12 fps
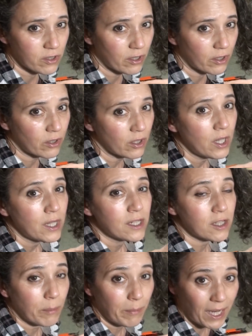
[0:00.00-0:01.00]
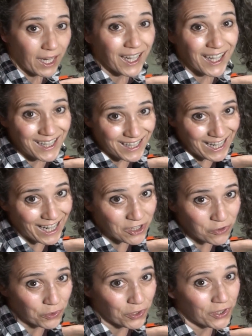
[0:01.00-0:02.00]
starter to make a
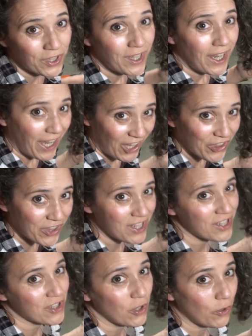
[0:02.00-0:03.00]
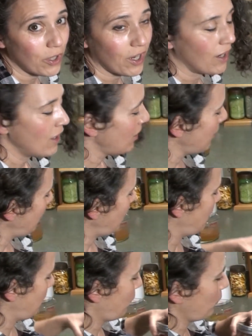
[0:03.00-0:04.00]
natural healthy soda,
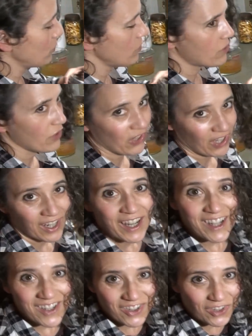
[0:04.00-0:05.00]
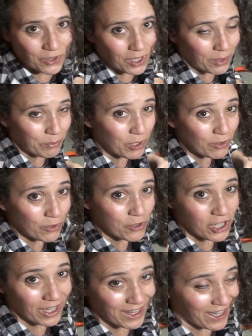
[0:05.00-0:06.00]
uh, fruit soda. So um, you can go
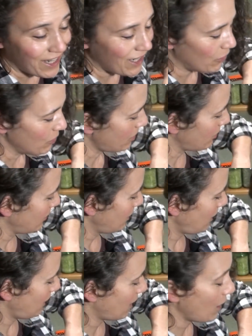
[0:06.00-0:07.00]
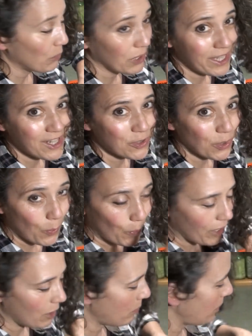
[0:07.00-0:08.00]
check that out and I will link to it
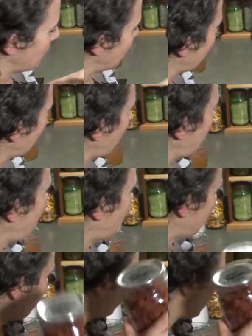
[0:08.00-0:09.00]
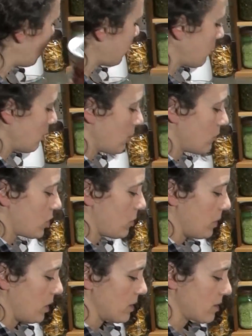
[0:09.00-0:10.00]
right up here. Now, onto the goji
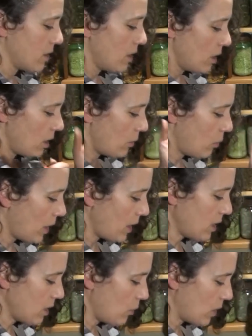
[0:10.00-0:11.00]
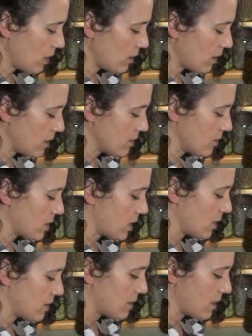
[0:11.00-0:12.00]
berries. Now what, one of the things I was
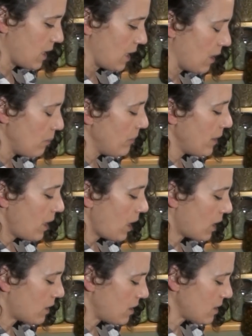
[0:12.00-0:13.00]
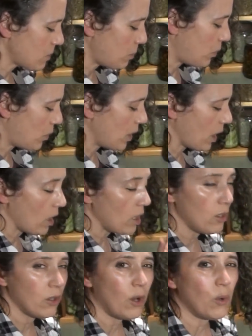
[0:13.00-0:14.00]
going to say, at this point
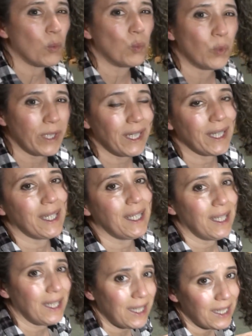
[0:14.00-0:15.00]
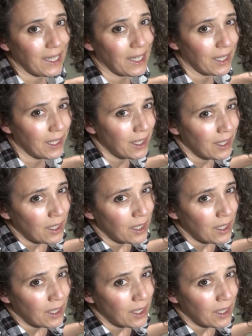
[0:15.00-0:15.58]
you don't really need